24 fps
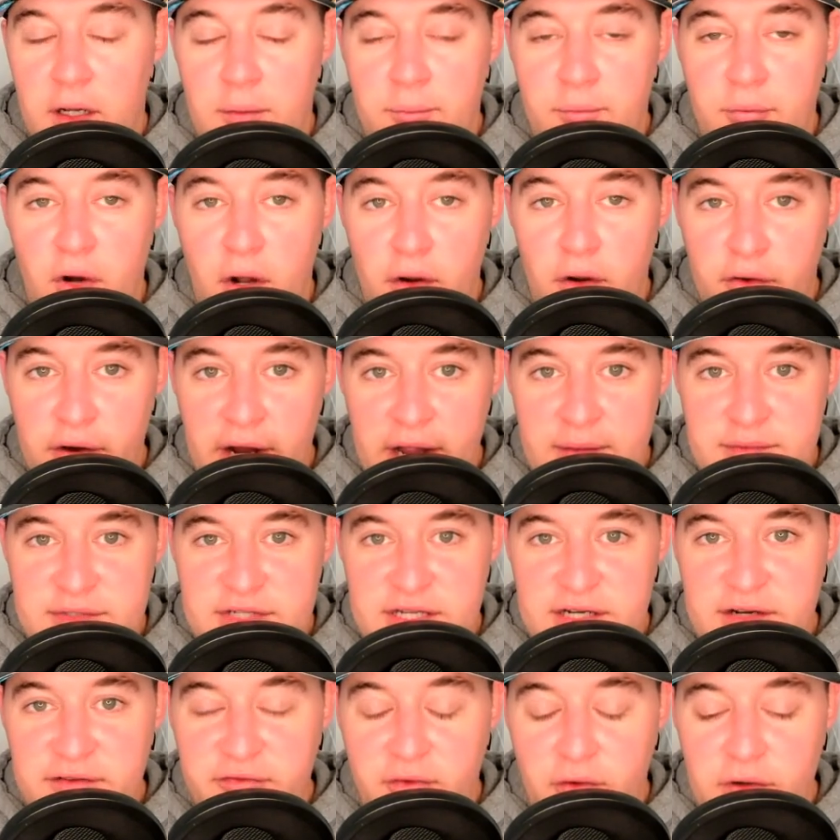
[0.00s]
programs
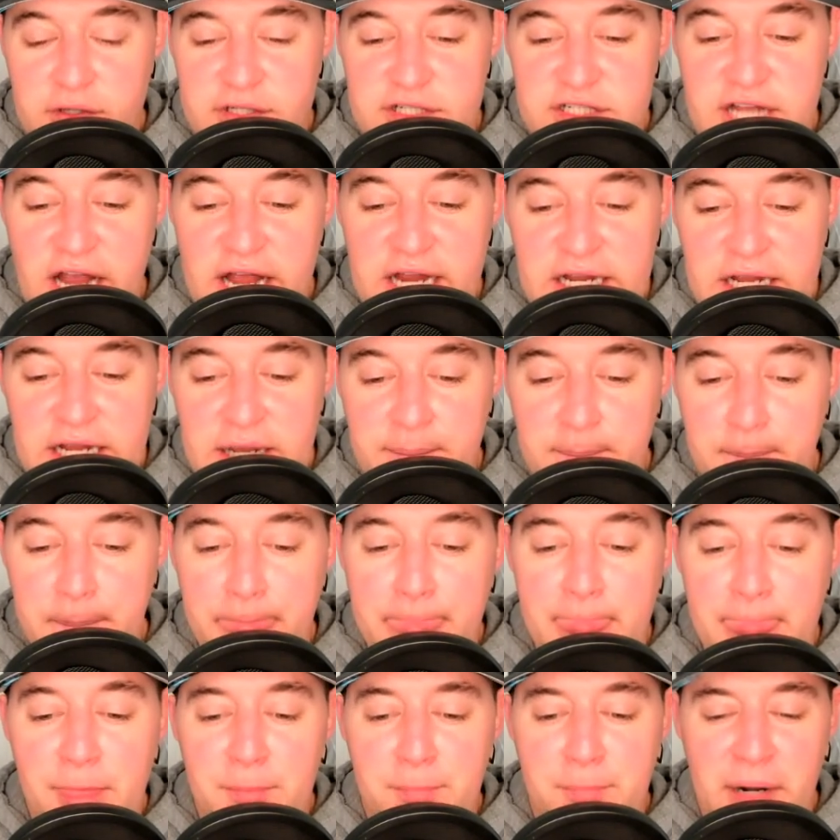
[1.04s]
into Ford Stadium,
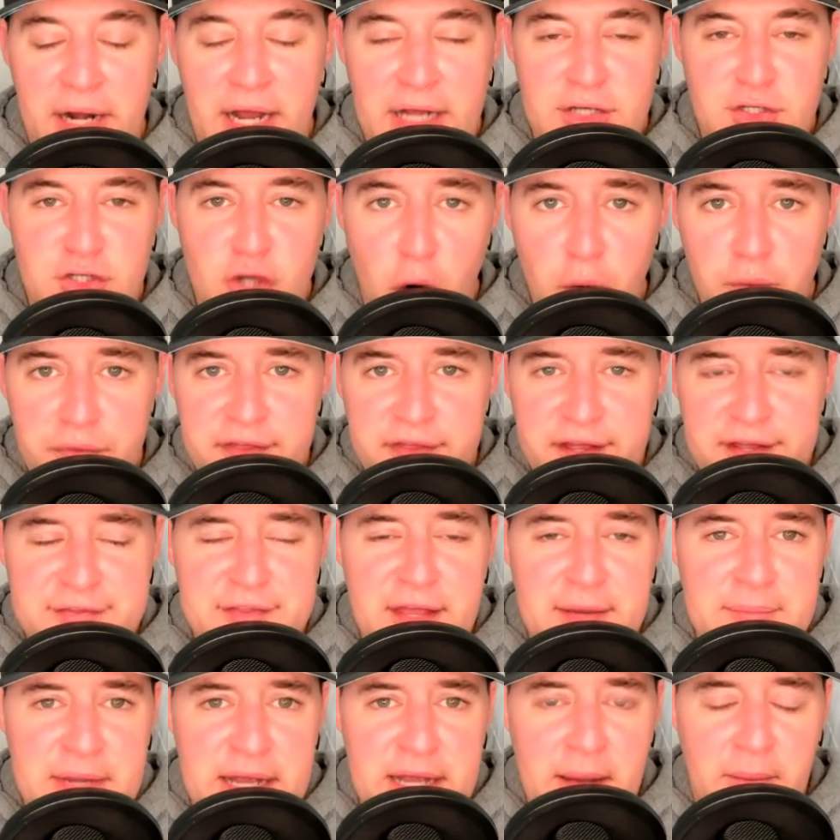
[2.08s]
but I don't think
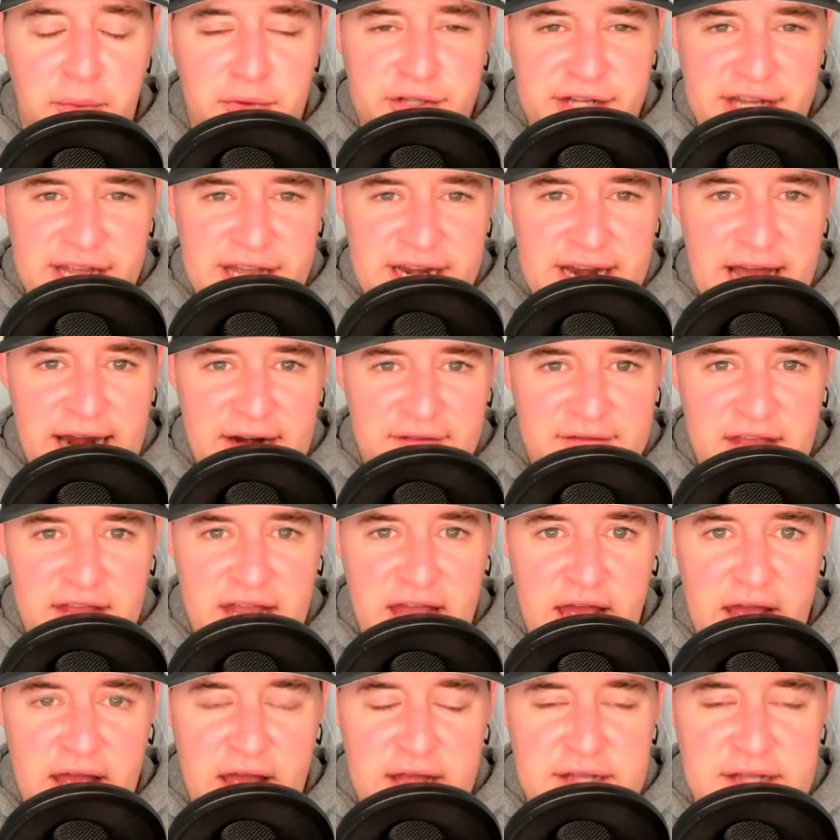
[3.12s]
they'd be able to get out of the
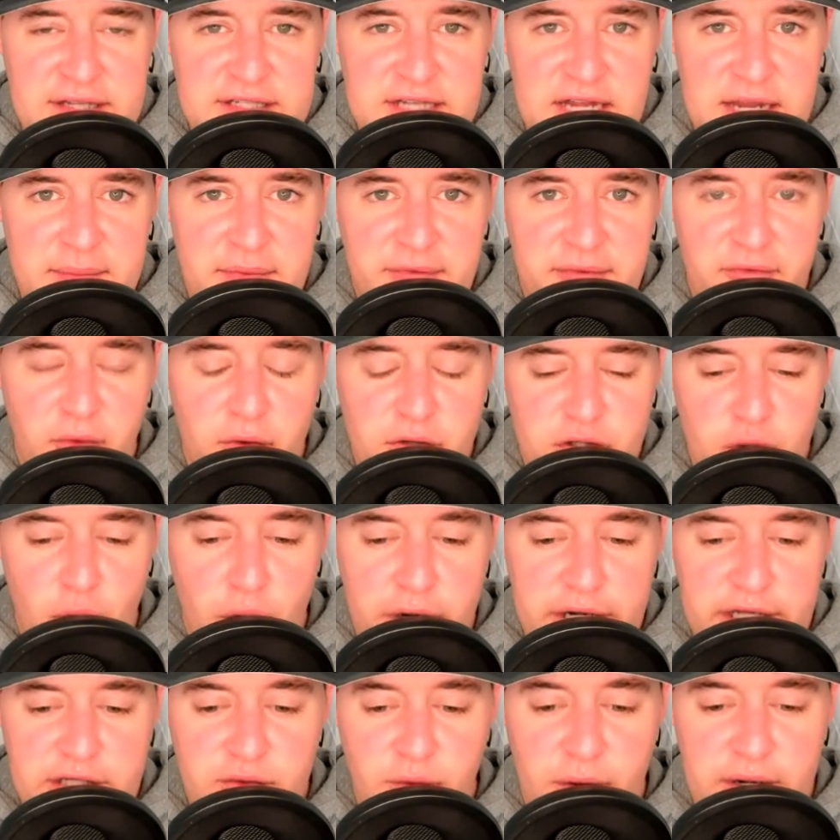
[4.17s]
AAC before
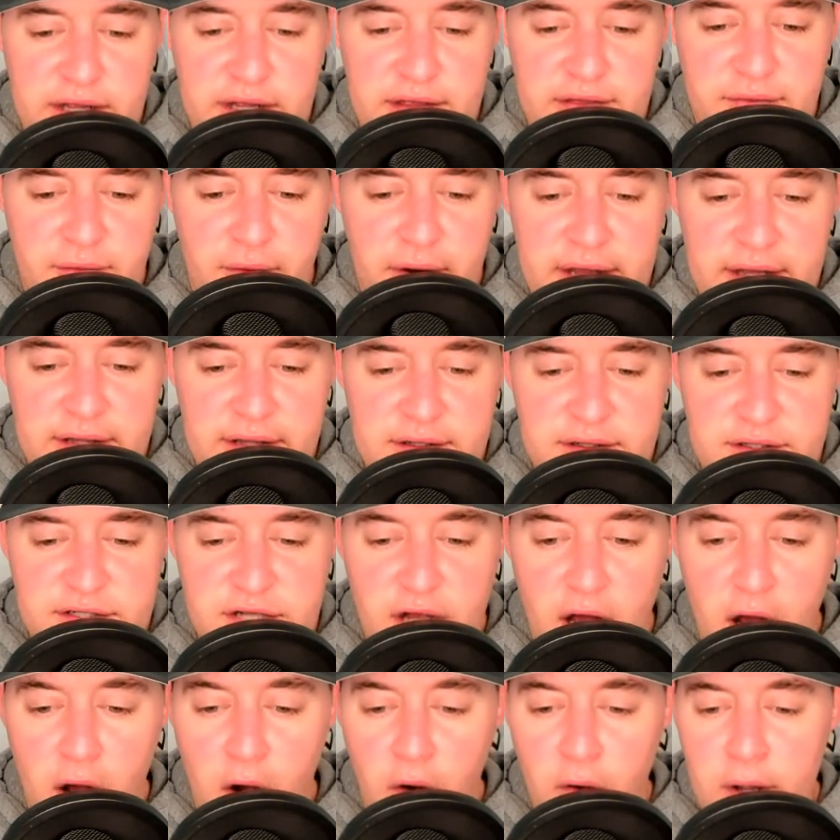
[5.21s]
2023.
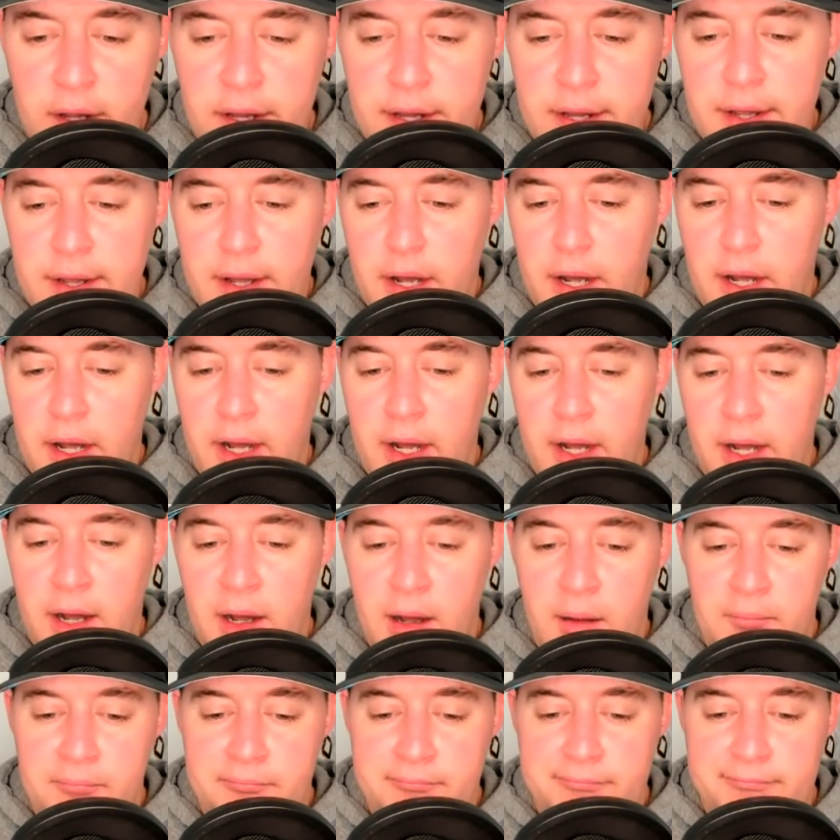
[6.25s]
So
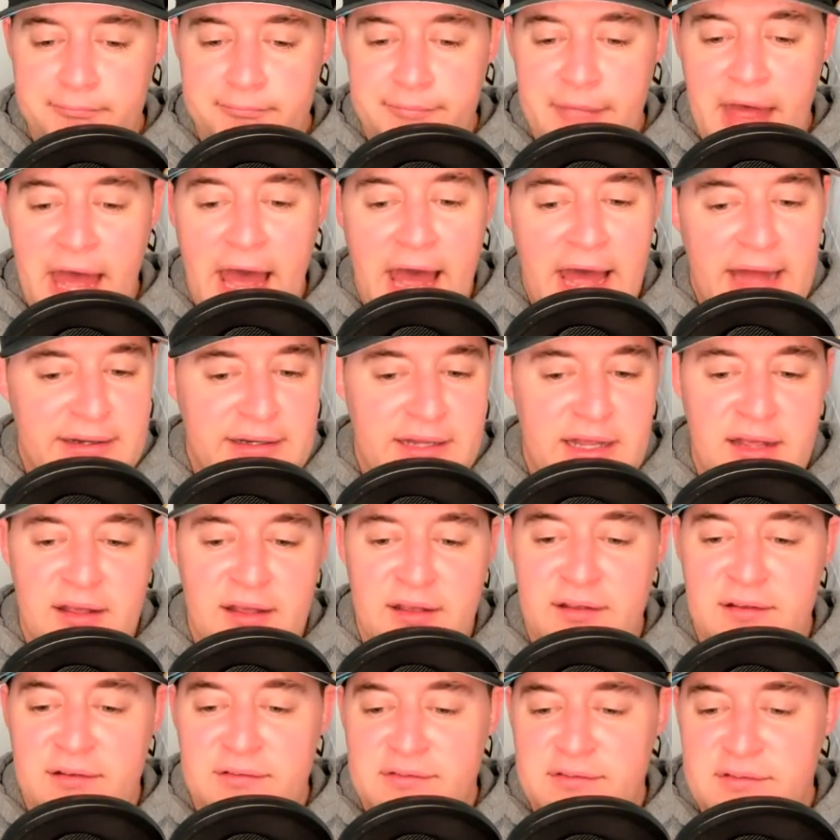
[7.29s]
that
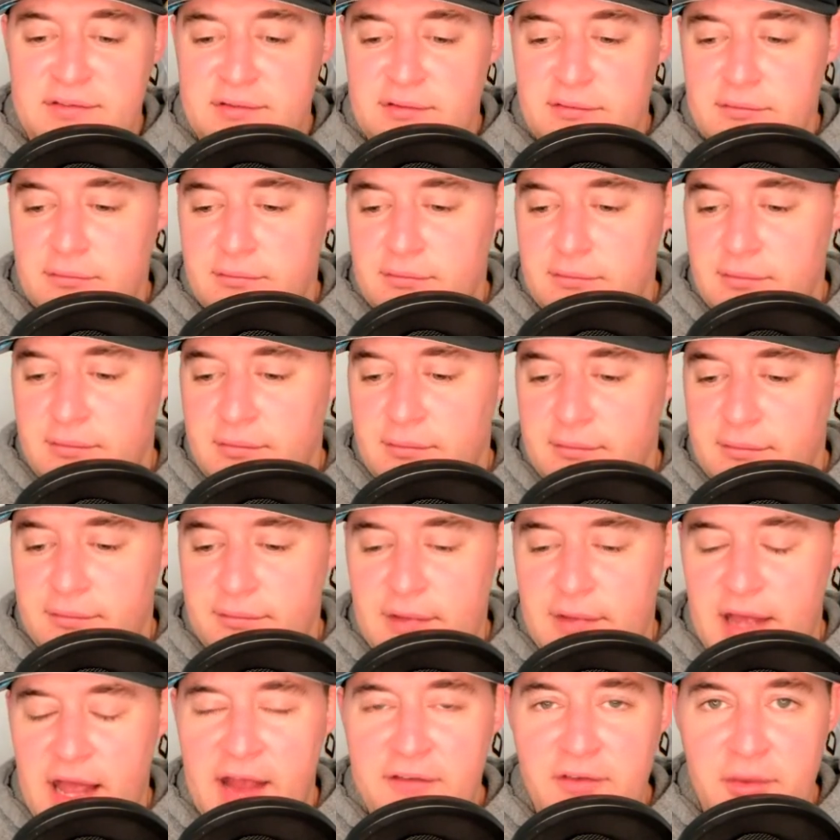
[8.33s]
gives
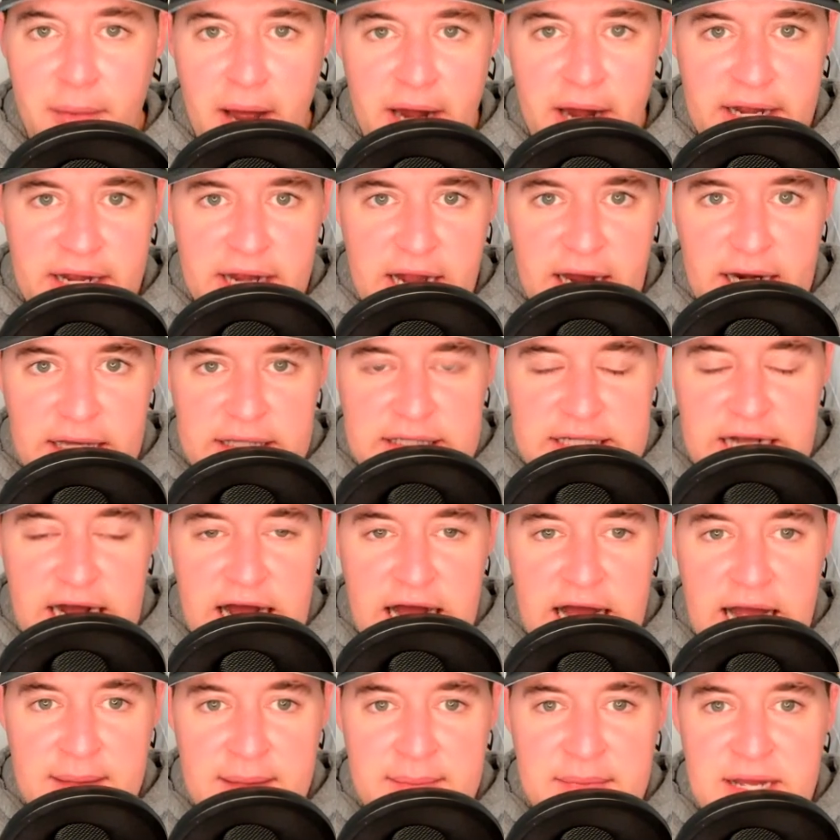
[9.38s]
everybody kind of
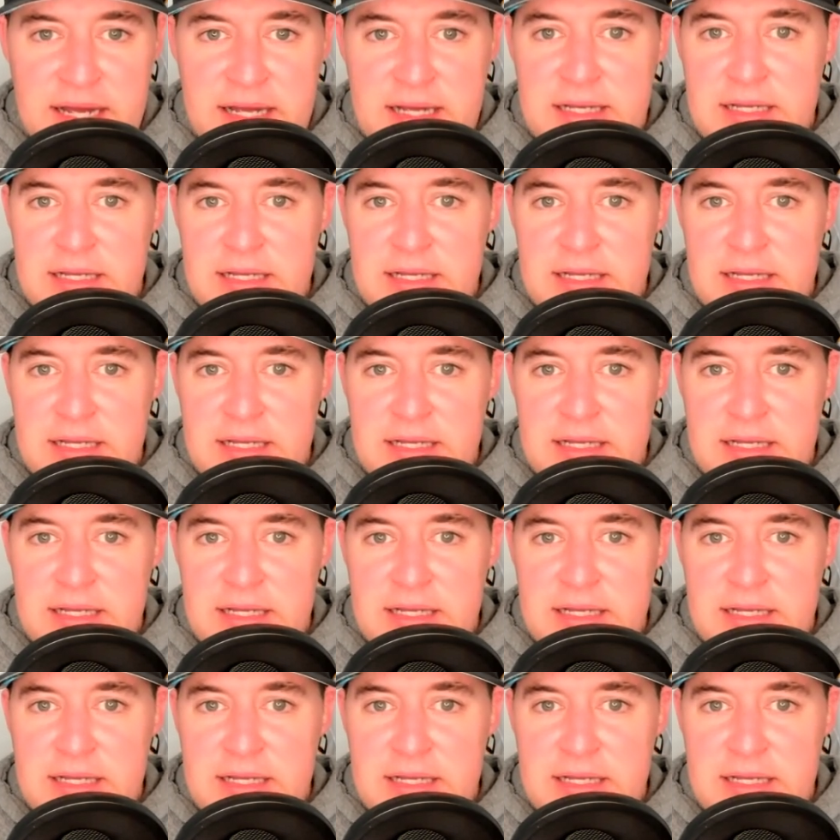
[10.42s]
time.